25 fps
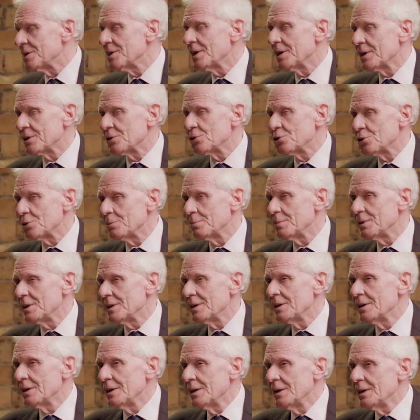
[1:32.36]
dying should
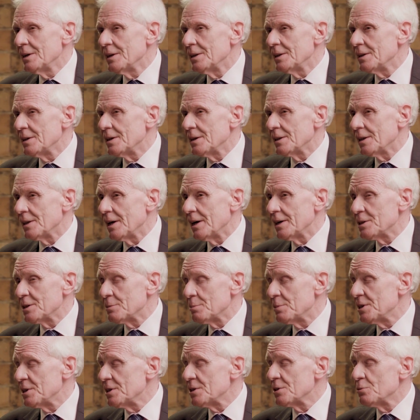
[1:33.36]
be
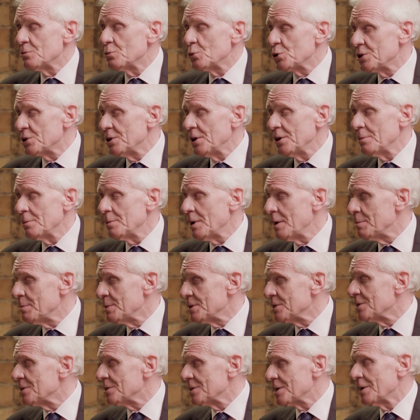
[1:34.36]
legalised. But it was none of my
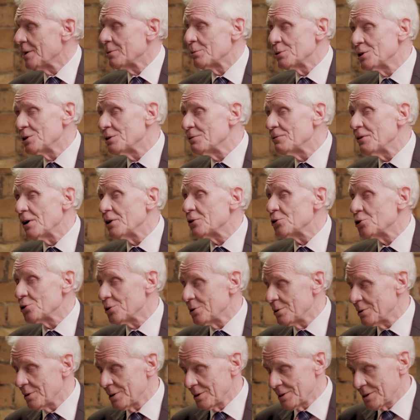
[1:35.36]
business. I was the
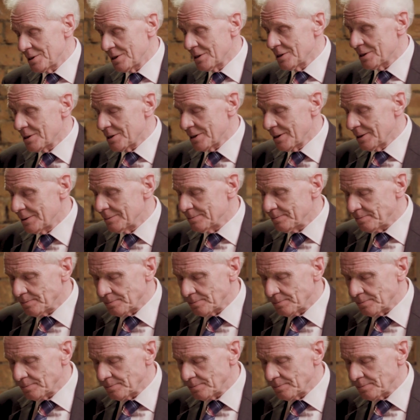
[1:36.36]
functionary, as they say.